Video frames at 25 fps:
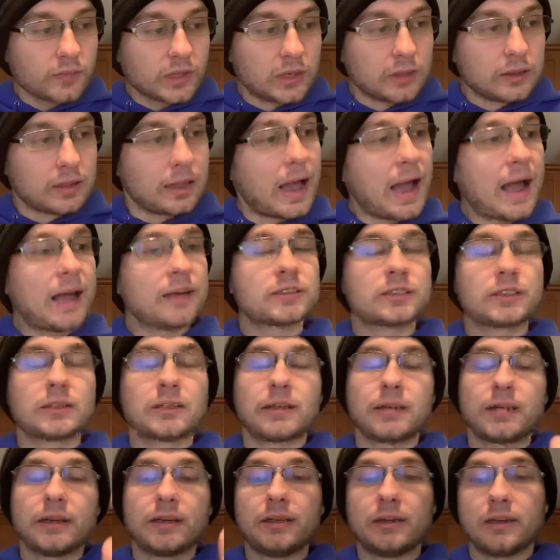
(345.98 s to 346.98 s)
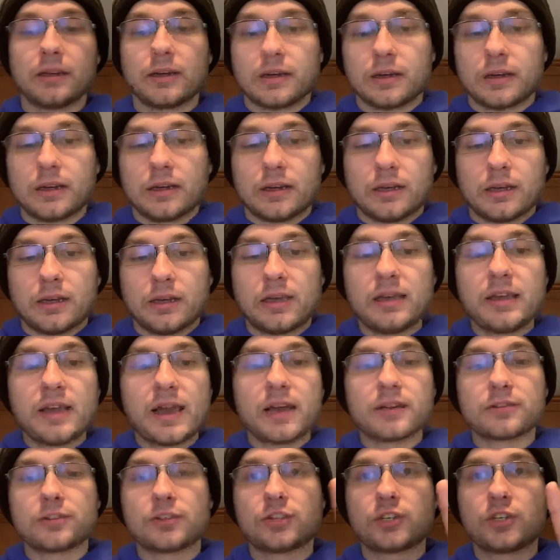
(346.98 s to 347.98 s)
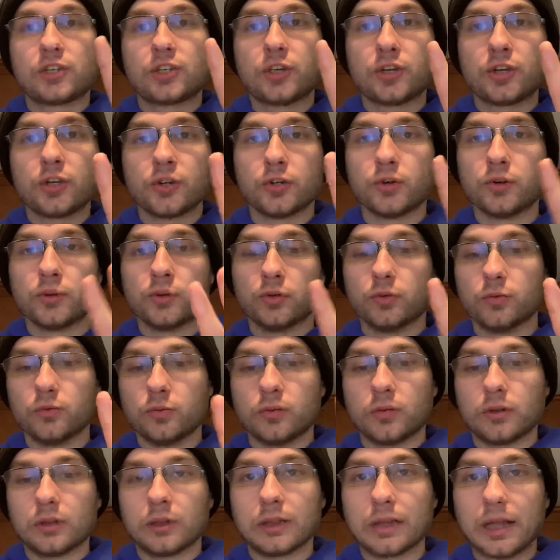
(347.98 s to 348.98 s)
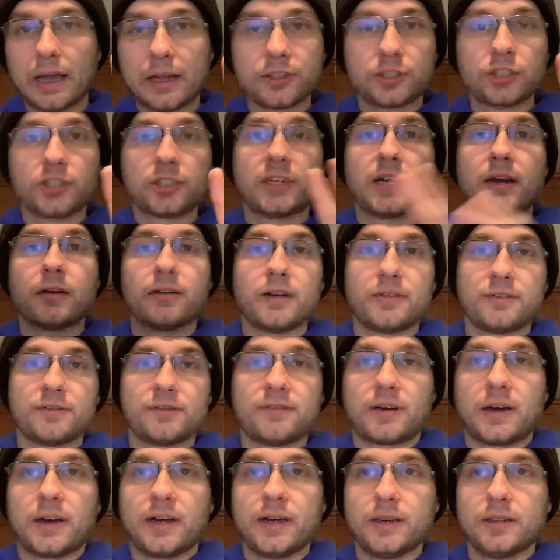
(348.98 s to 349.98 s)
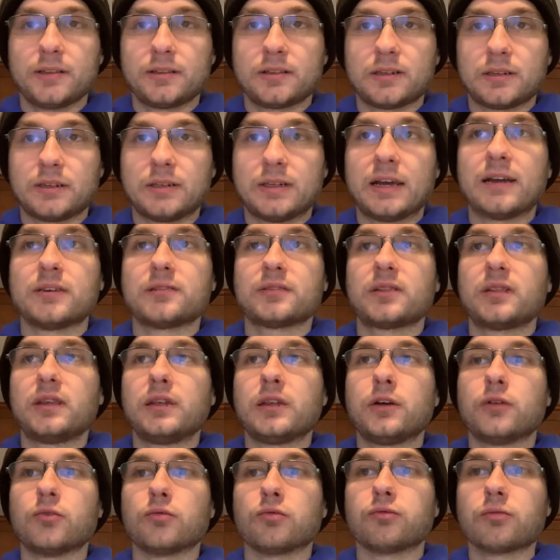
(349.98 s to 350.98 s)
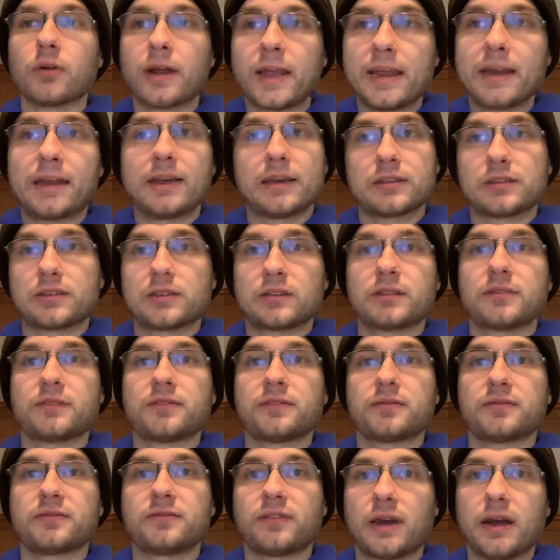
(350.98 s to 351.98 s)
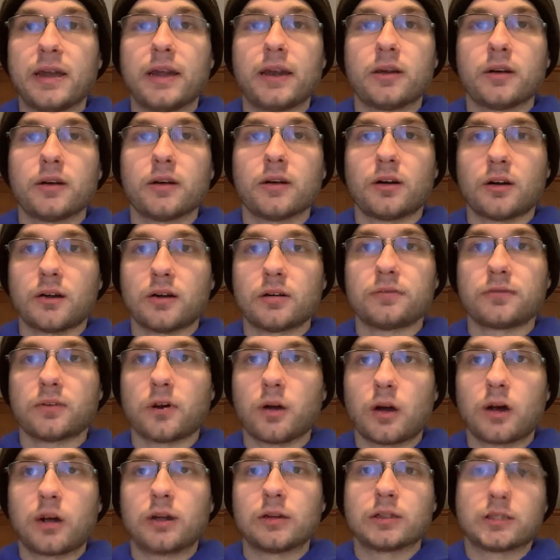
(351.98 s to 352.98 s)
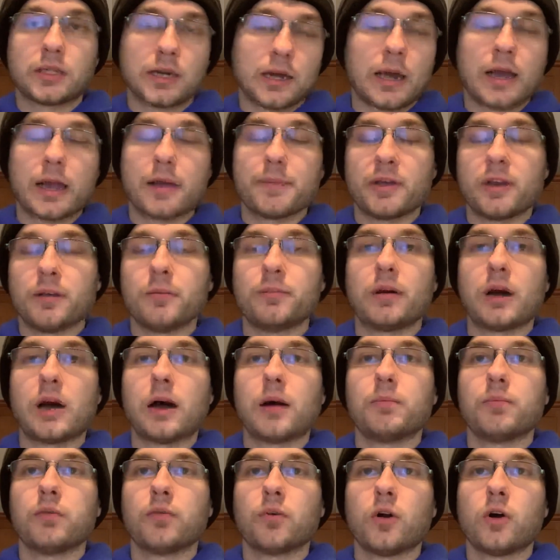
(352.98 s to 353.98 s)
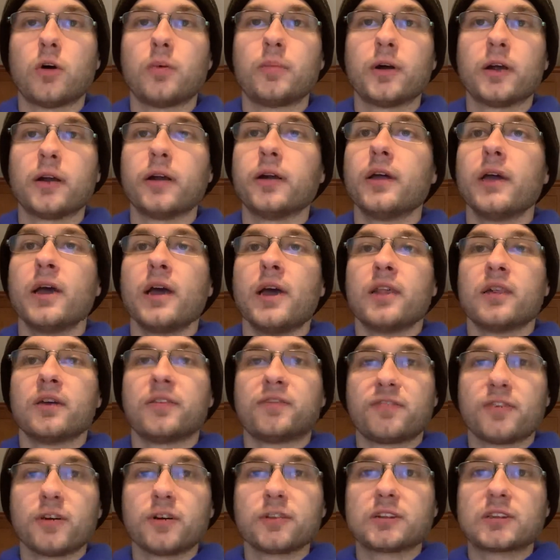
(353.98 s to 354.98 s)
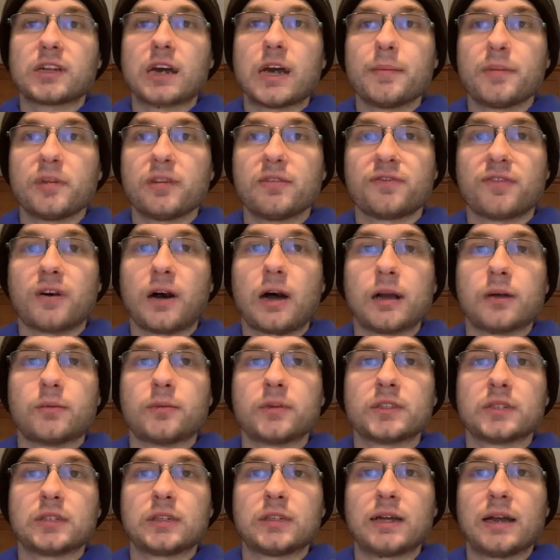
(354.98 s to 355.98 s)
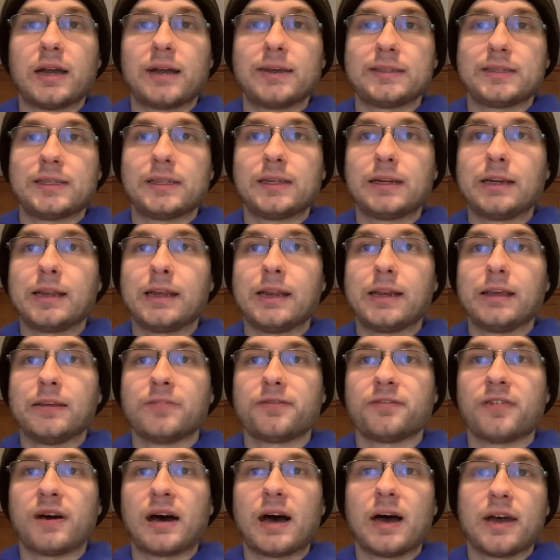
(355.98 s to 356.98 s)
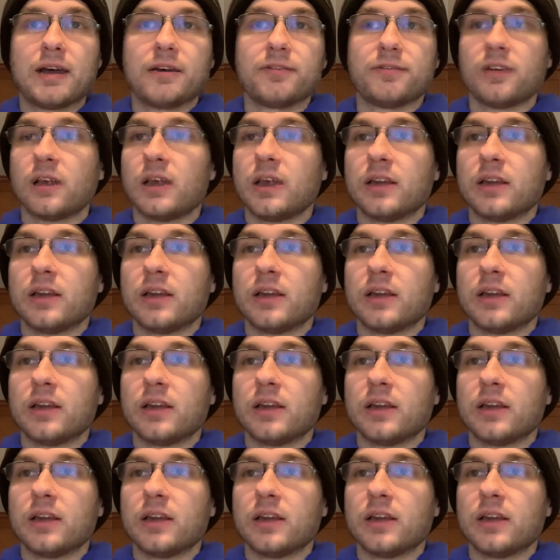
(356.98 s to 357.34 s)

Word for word: lastly, he has two legendary fights against the greatest fighter of all time in Bob Probert. The first time he fought him was in 1985.